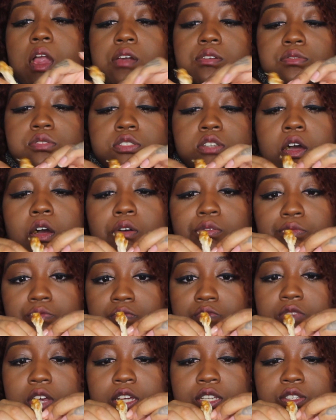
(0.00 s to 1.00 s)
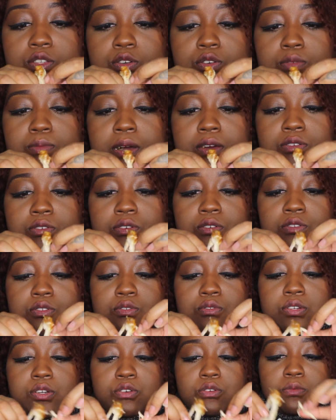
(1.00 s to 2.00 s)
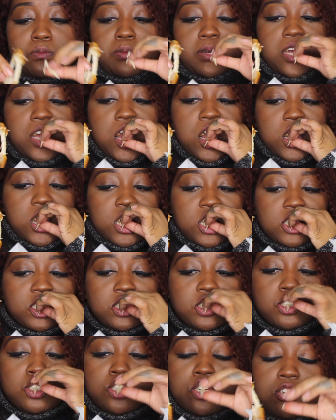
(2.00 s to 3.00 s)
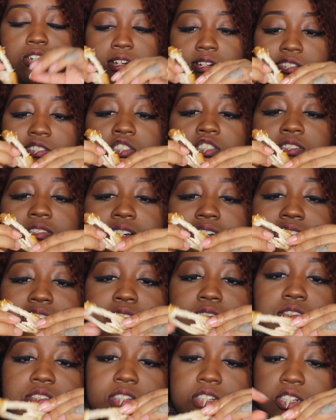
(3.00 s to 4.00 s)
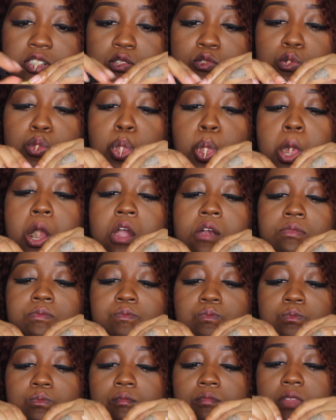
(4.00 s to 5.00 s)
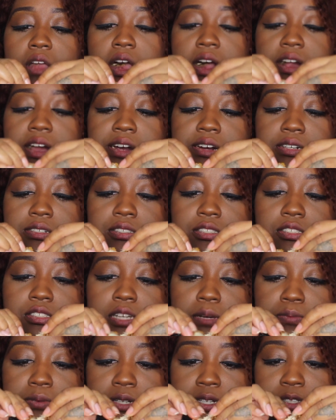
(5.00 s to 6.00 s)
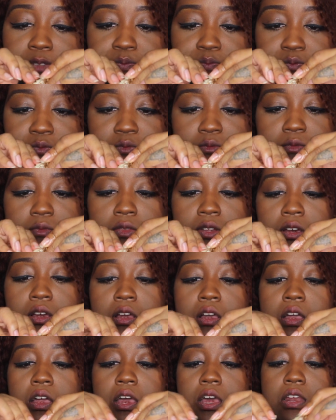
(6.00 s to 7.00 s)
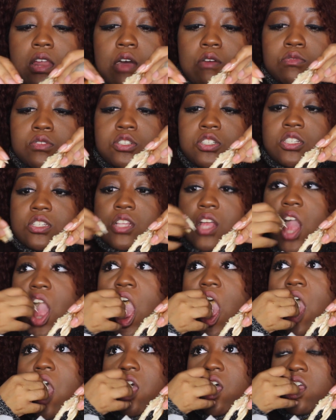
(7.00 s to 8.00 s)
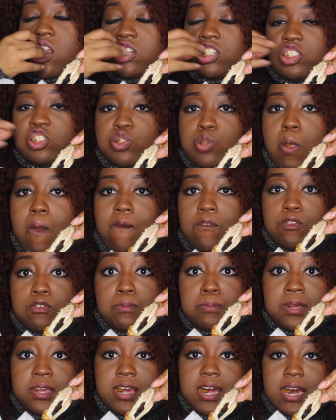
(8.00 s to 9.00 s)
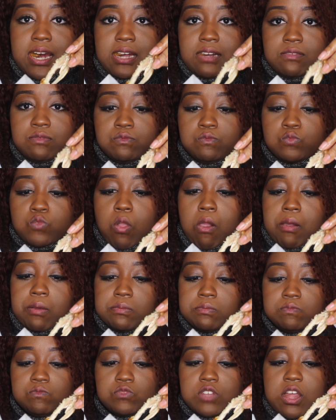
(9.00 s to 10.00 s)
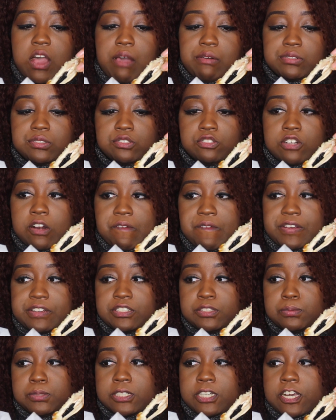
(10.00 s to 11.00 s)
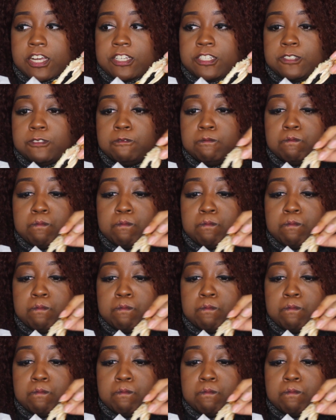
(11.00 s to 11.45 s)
So that's the group I was going to in group B. So yeah, so like I was saying, I got accepted, and I was just like, for Beehive, and I was nervous because,